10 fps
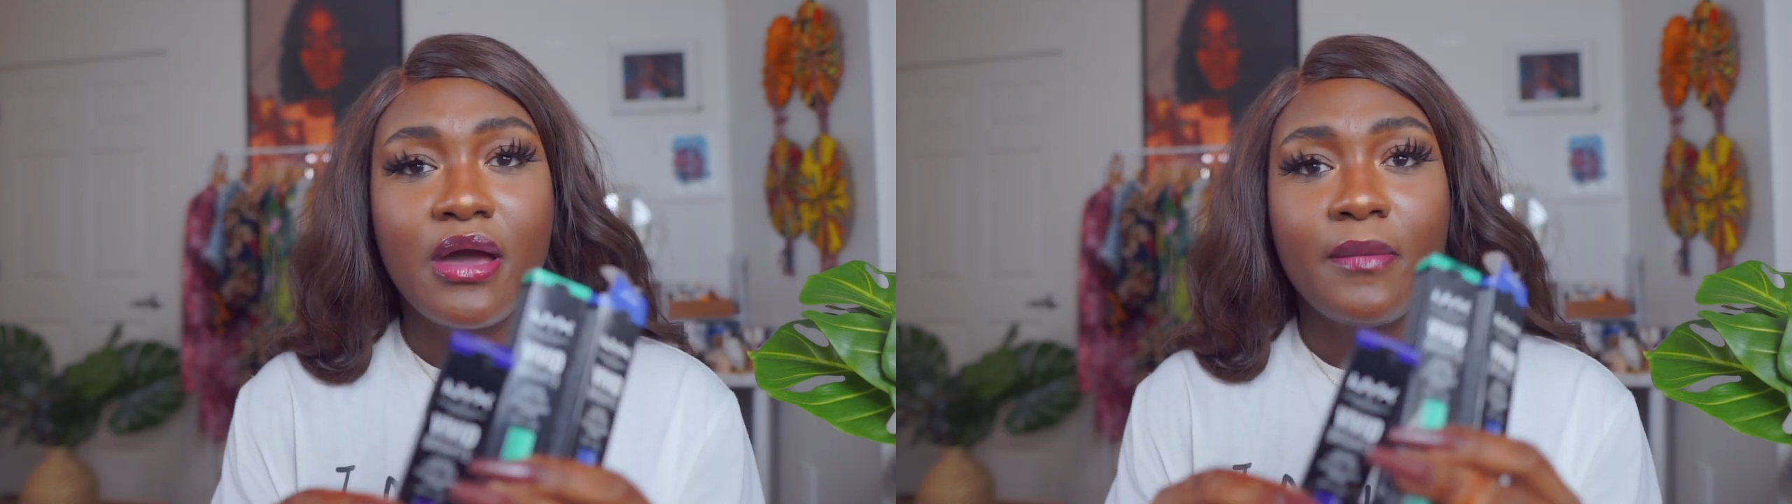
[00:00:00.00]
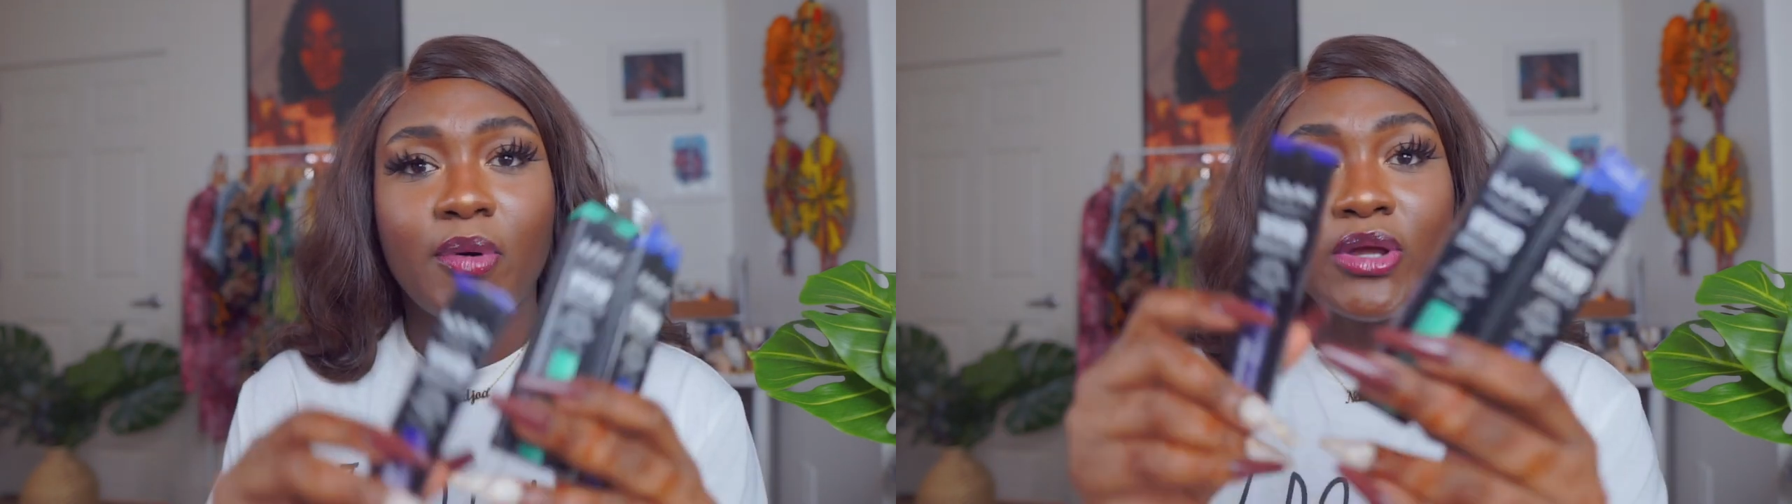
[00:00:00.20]

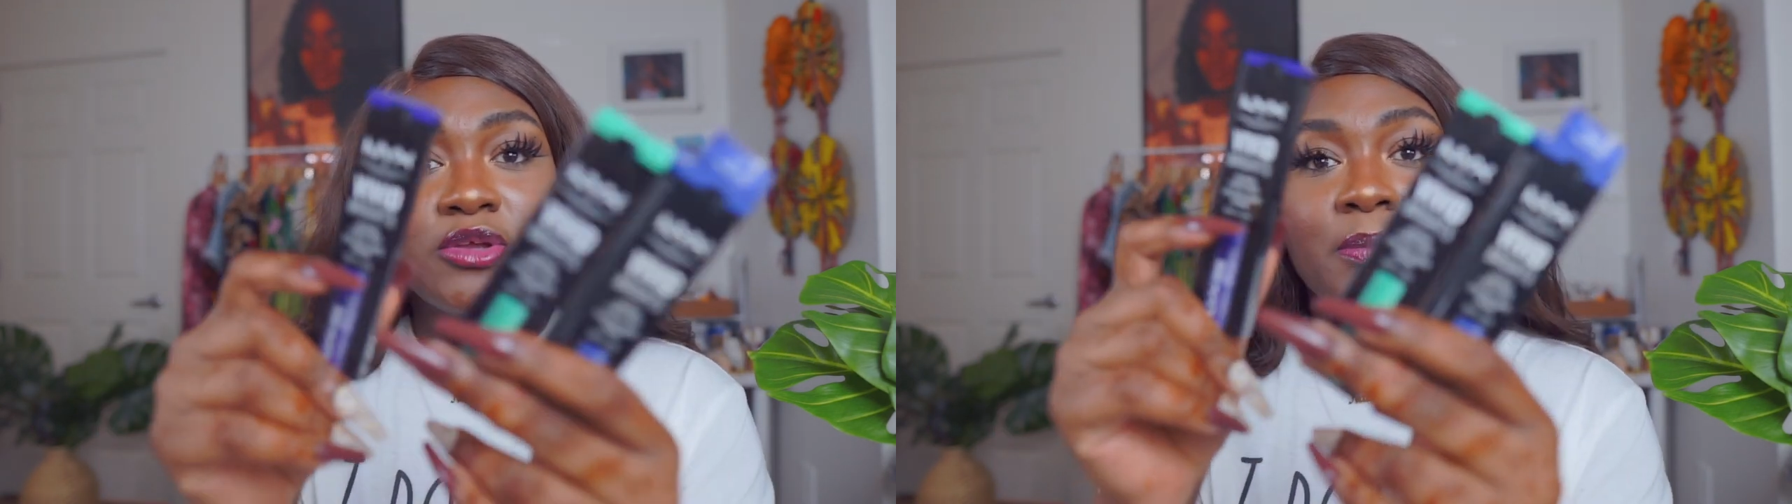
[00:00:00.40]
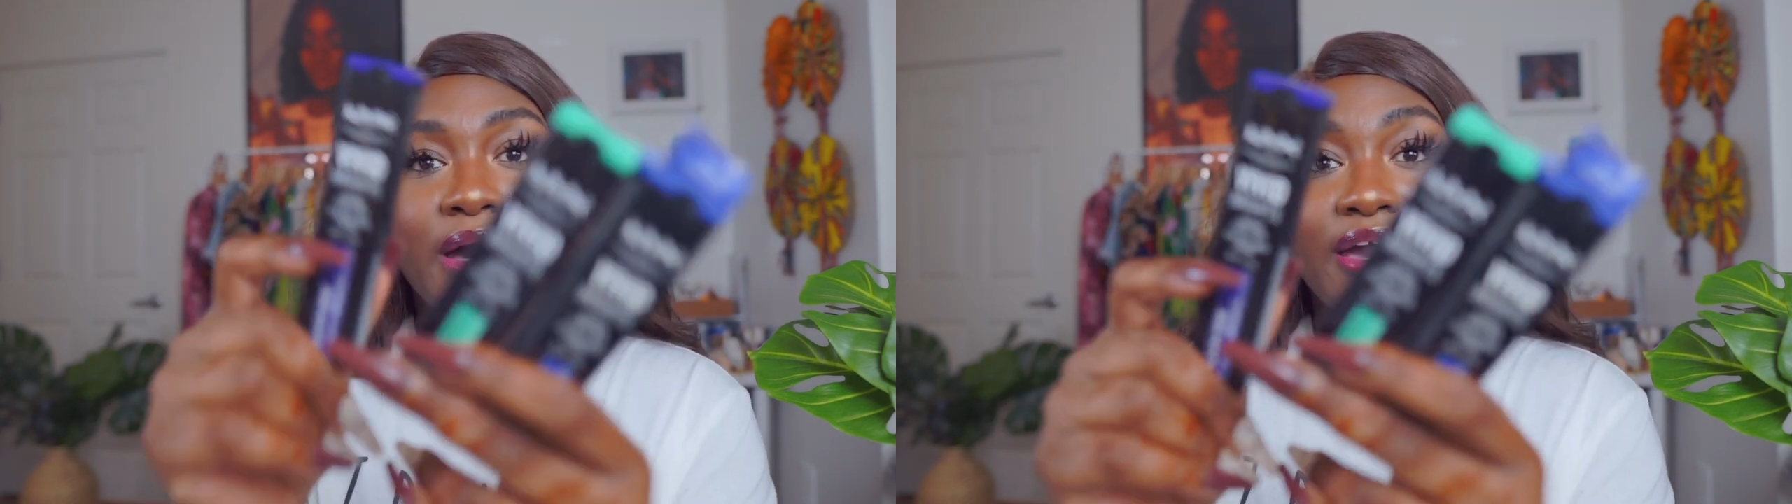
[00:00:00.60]
but when
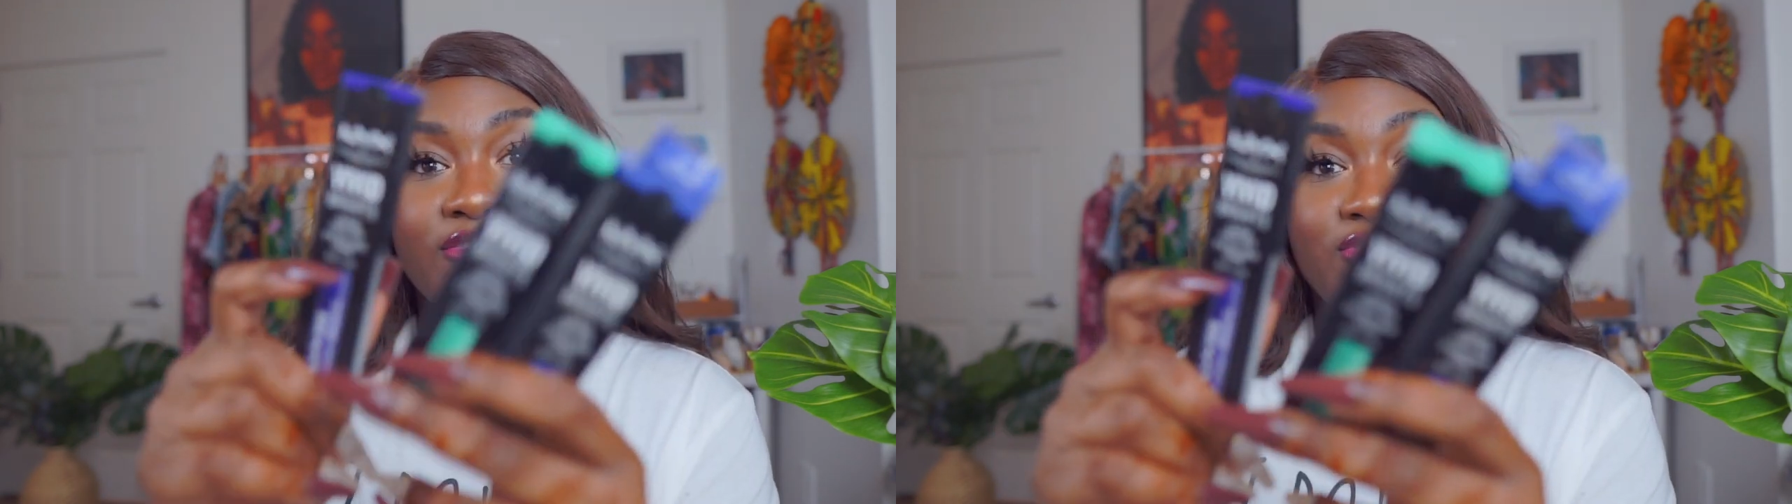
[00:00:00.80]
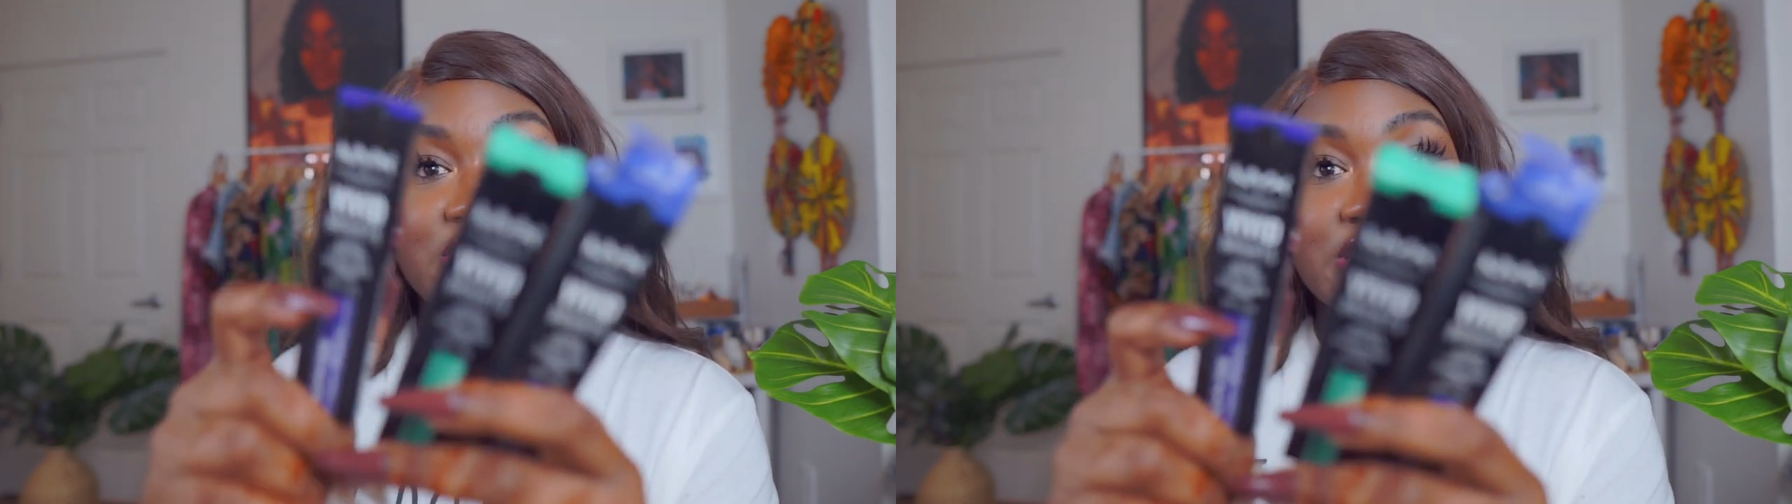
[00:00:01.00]
you buy it
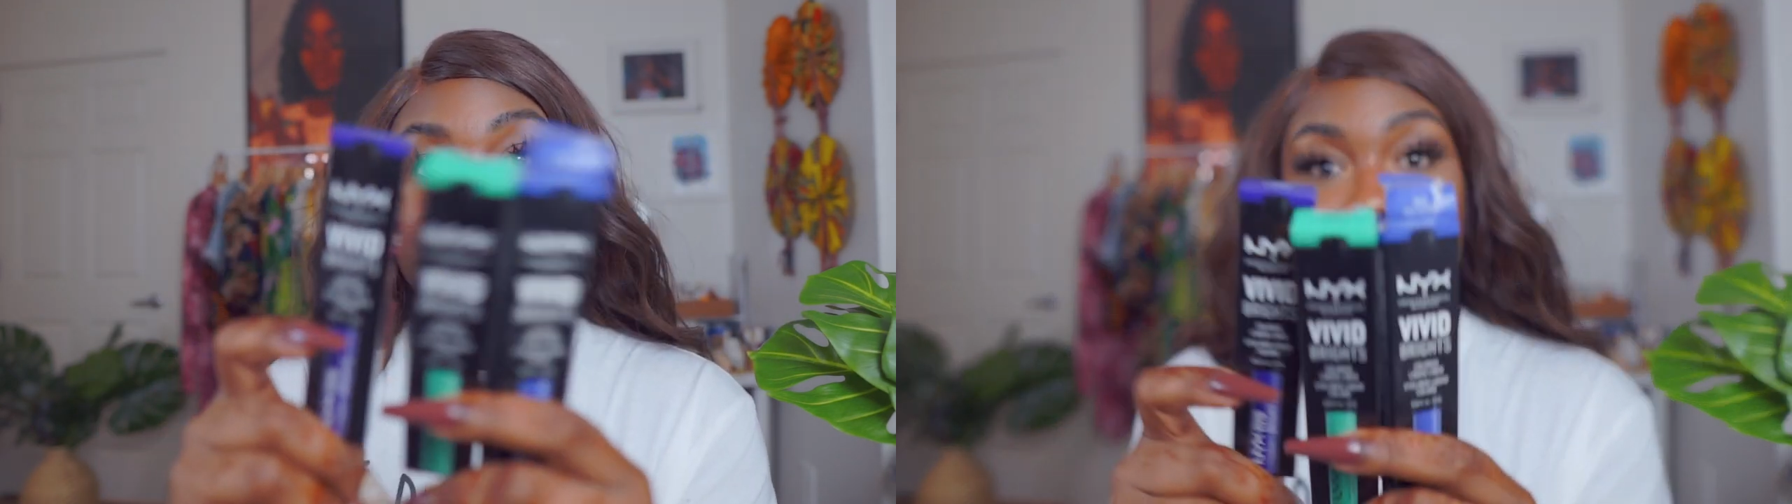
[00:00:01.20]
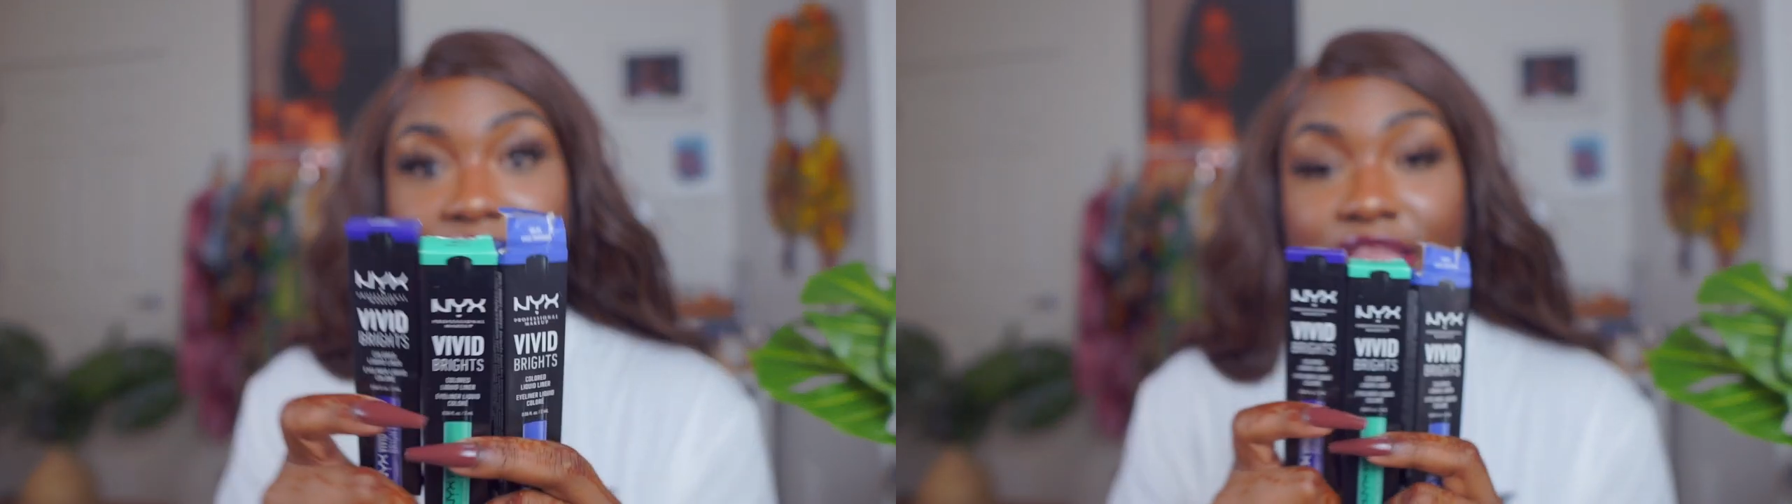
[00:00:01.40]

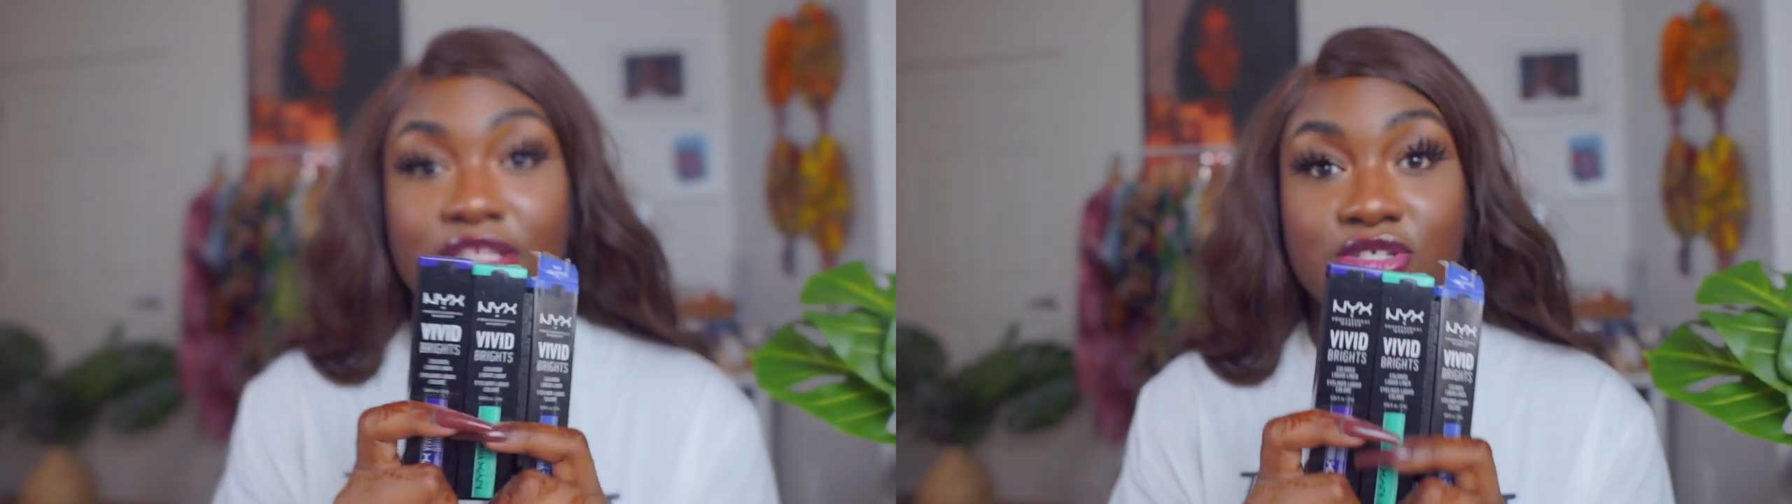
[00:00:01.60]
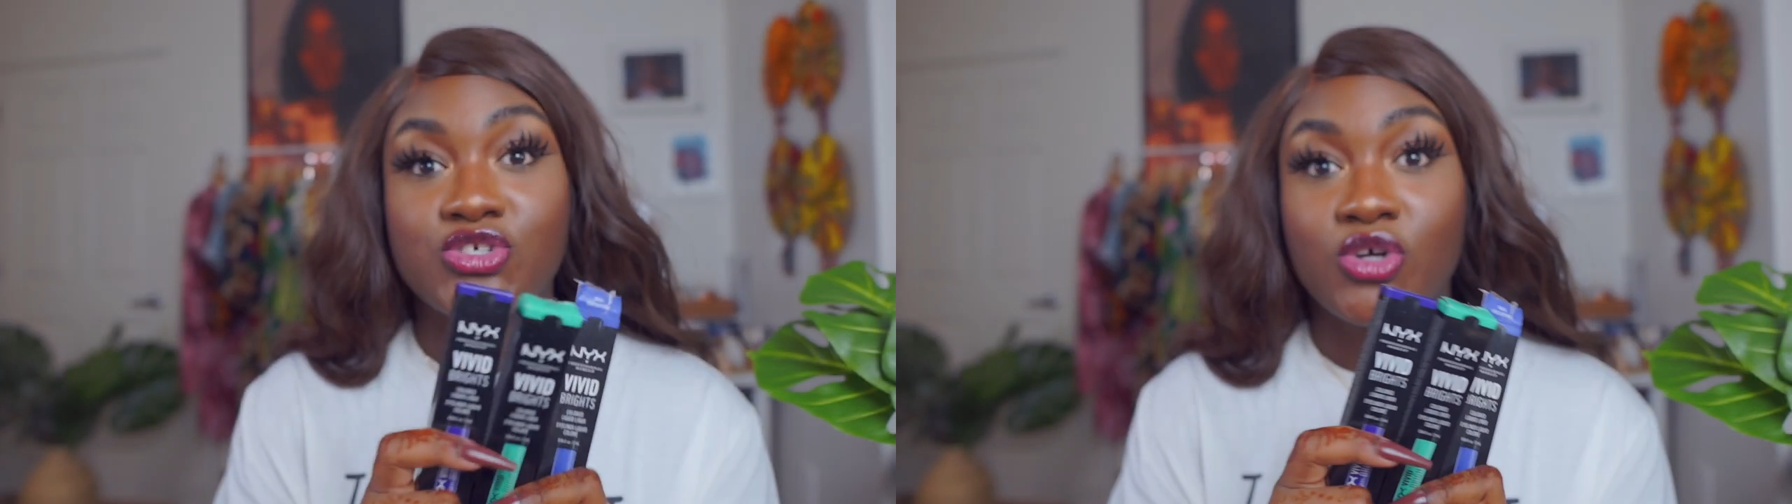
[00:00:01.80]
physically at
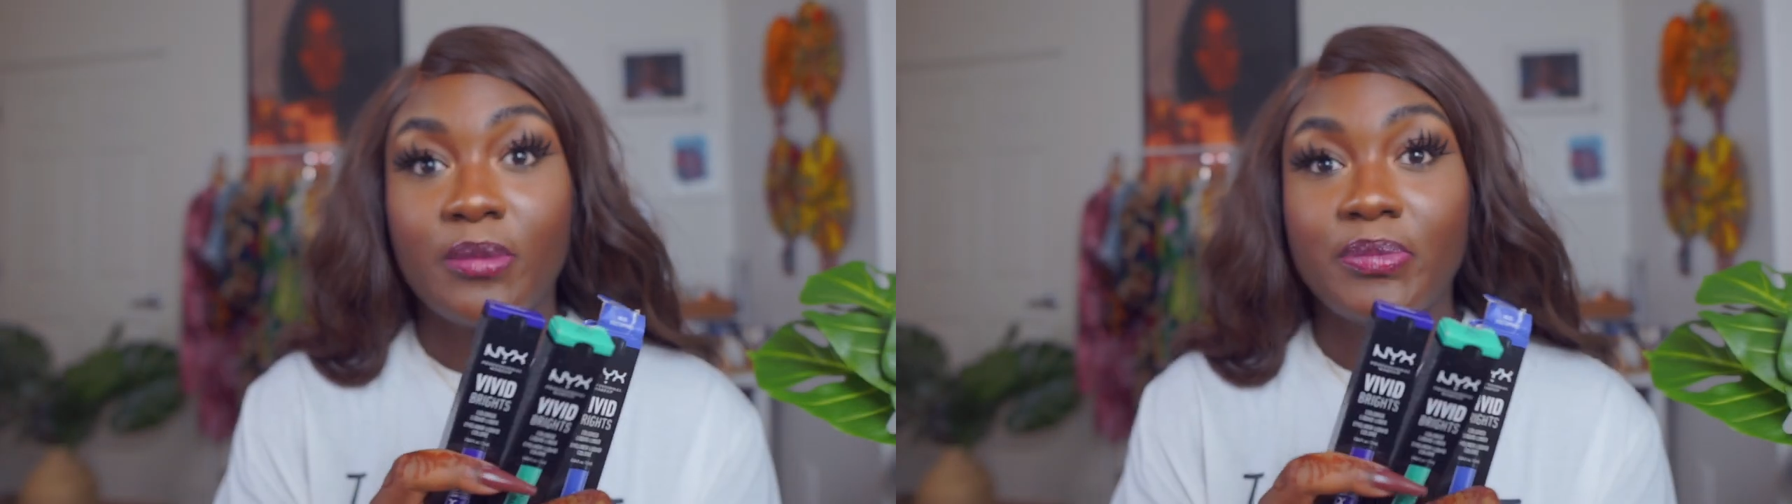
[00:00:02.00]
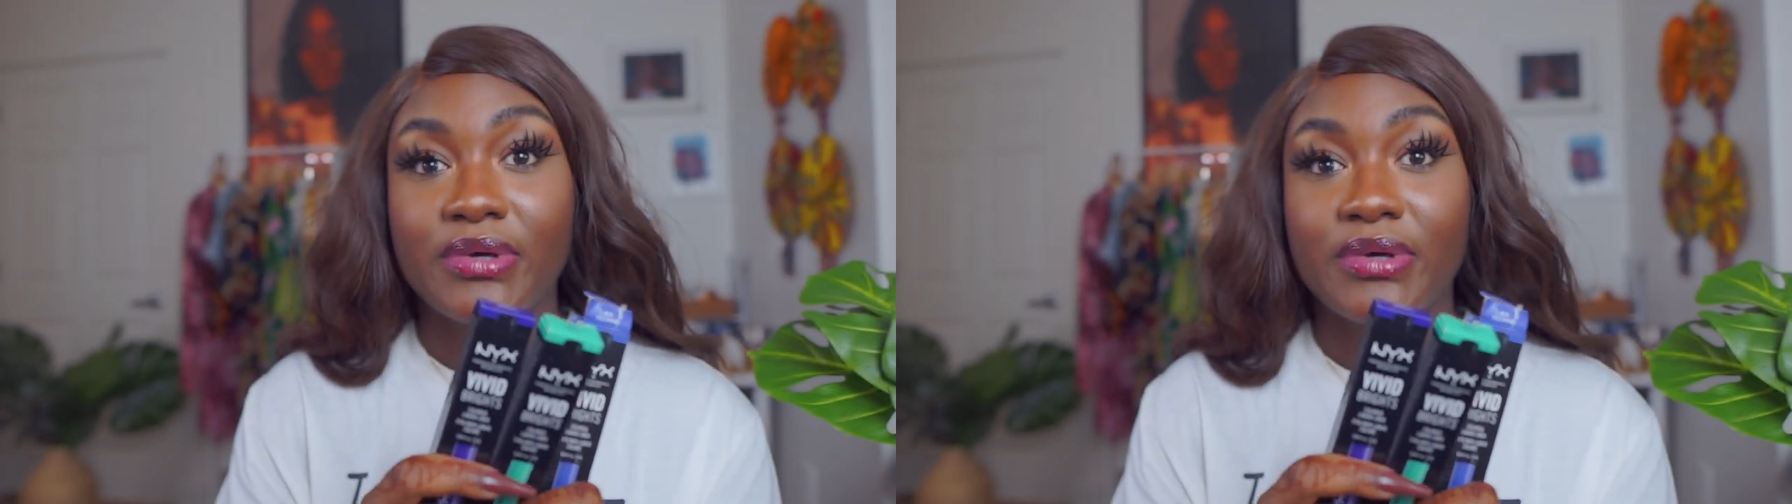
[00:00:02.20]
the shop,